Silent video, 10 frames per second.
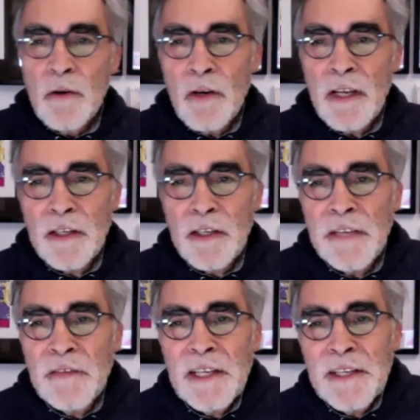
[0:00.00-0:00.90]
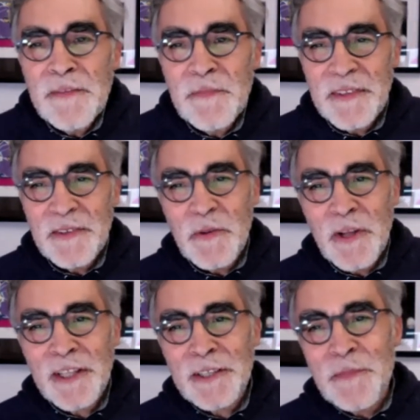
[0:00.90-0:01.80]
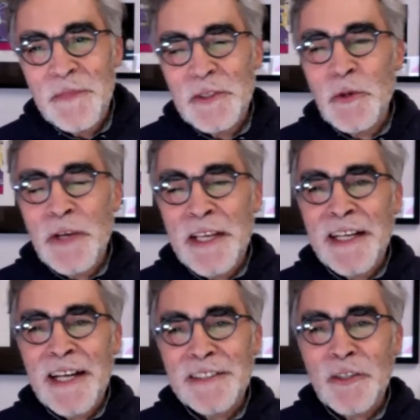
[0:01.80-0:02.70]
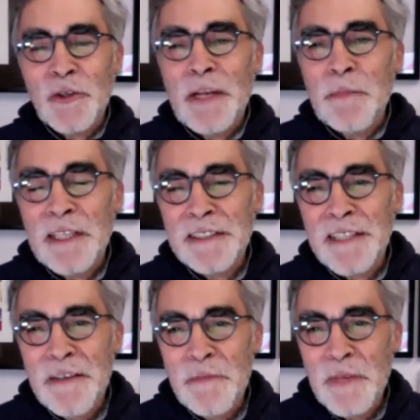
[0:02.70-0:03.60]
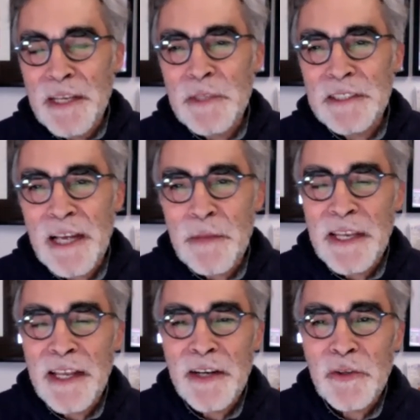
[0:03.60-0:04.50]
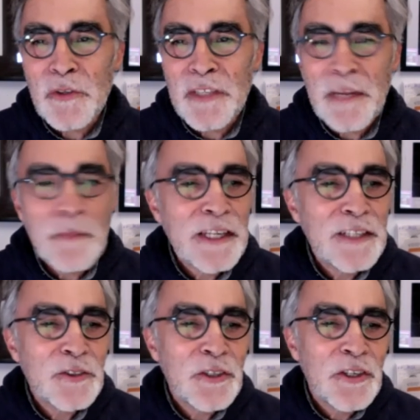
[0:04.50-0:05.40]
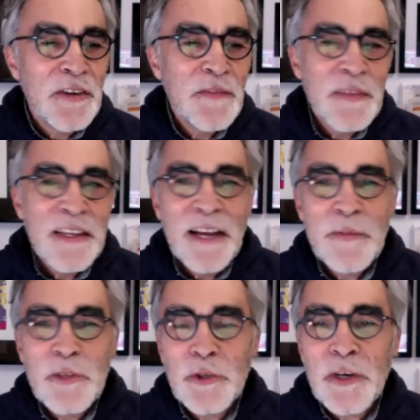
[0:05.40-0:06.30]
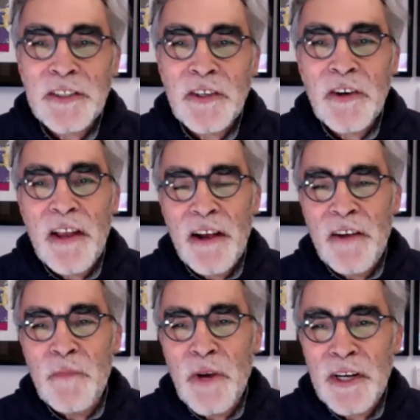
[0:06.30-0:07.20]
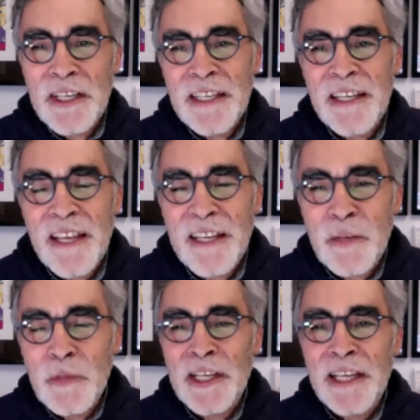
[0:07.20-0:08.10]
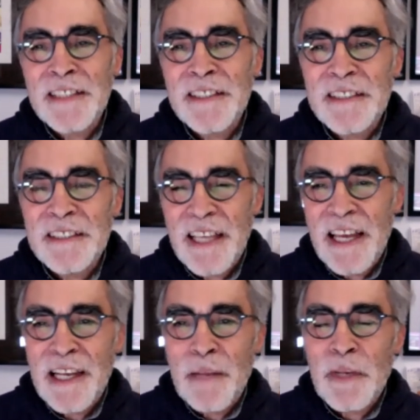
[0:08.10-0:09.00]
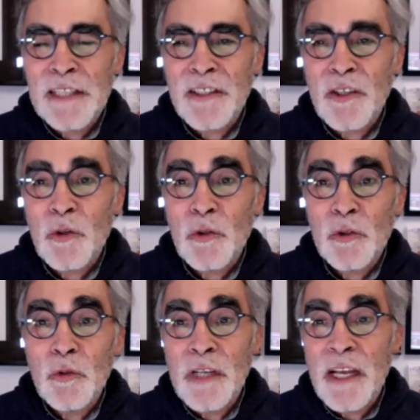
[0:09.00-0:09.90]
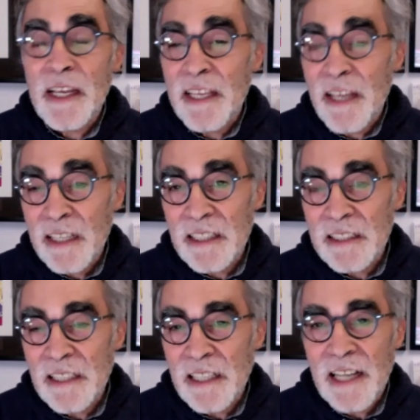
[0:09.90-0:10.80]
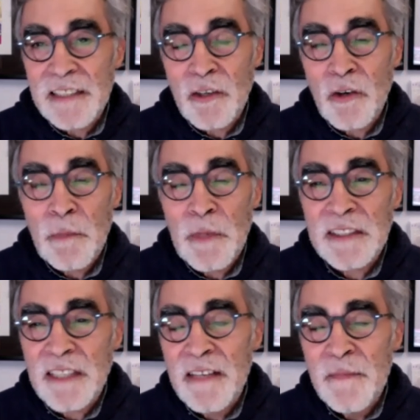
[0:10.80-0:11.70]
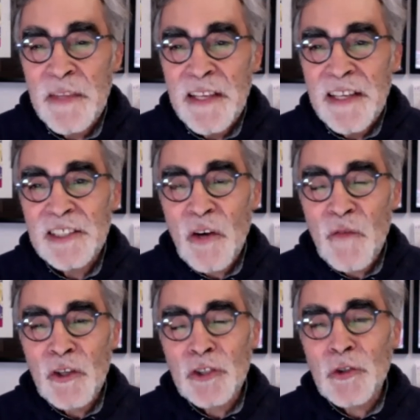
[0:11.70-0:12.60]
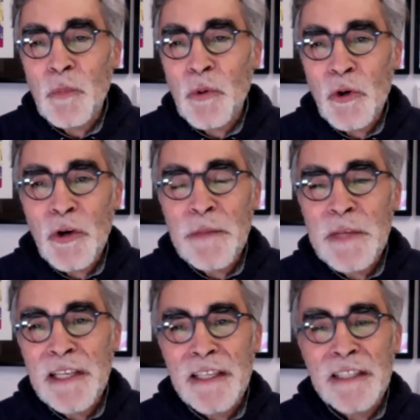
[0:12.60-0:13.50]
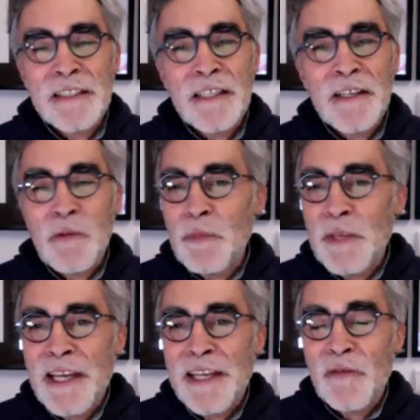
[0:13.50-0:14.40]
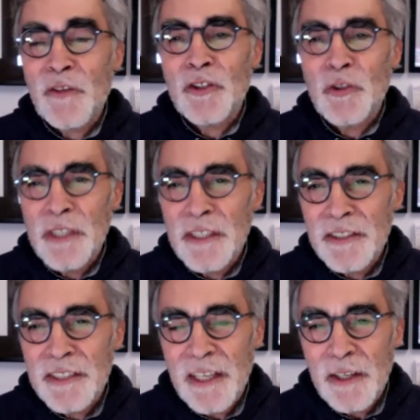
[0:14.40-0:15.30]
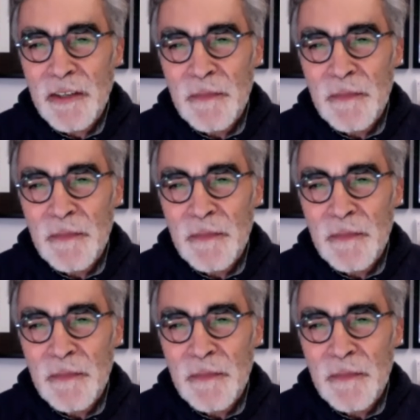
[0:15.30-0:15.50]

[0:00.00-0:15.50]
Hola, good evening. Welcome to En Casa con la Plaza. My name is Abelardo de la Peña Jr. I'm the Director of Marketing and Communications at La Plaza de Cultura y Artes. En Casa con la Plaza is our virtual programming. This uh, We've been at it for two years now.